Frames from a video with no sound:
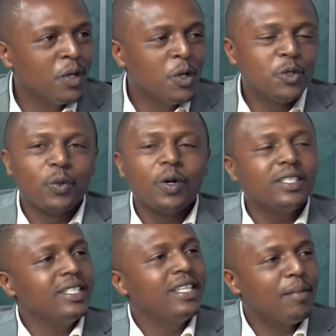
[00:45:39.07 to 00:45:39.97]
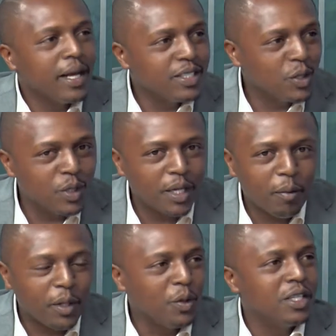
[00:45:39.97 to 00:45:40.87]
So what did the social
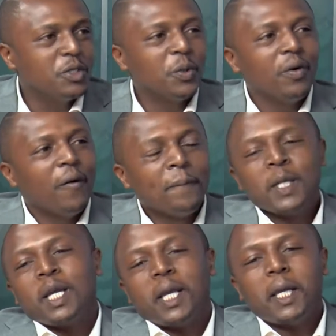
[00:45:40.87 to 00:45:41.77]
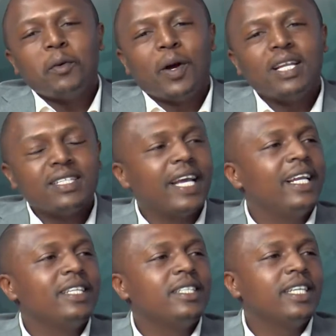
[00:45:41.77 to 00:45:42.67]
entrepreneur do? He went
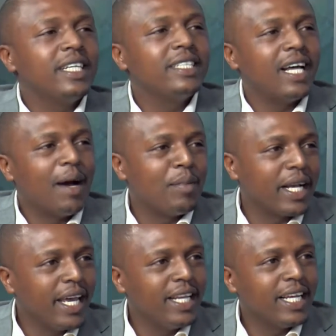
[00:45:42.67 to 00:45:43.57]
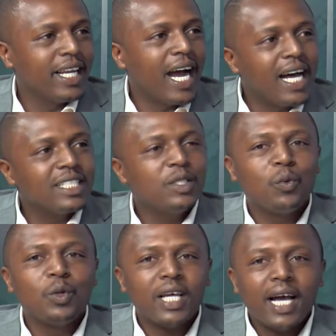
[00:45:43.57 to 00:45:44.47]
and did a bargain and asked,
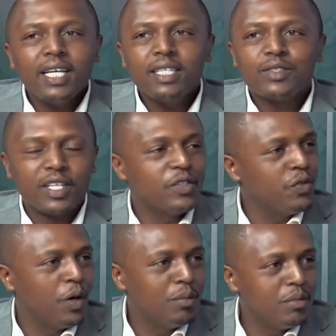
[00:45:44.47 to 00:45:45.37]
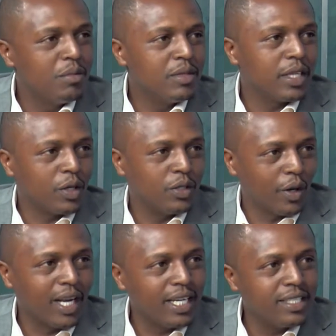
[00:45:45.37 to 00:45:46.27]
would I transform the
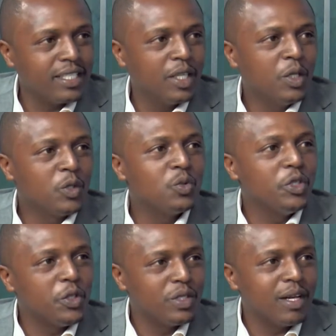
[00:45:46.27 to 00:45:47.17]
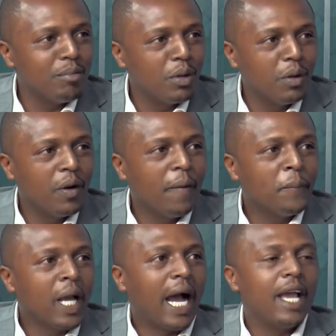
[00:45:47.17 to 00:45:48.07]
toilets to usable?
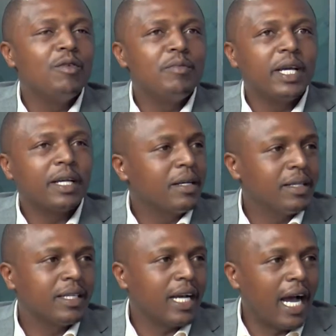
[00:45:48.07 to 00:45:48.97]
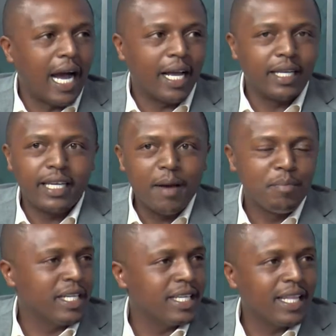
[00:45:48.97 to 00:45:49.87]
I'll make an
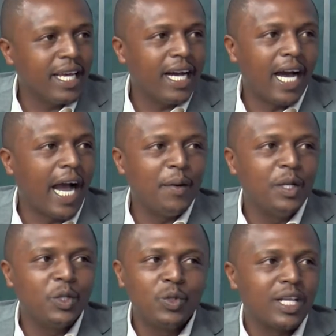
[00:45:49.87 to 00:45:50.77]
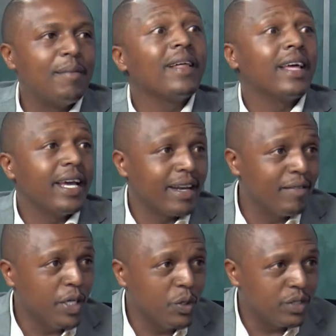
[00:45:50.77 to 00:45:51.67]
M-Pesa there. I will do some other
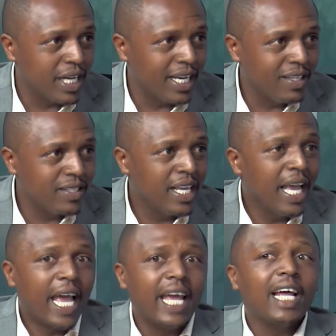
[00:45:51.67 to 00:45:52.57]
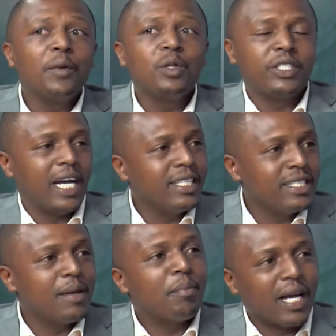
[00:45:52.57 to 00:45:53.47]
revenue channels and I will charge
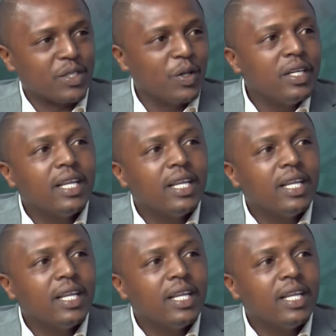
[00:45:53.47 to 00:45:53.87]
the person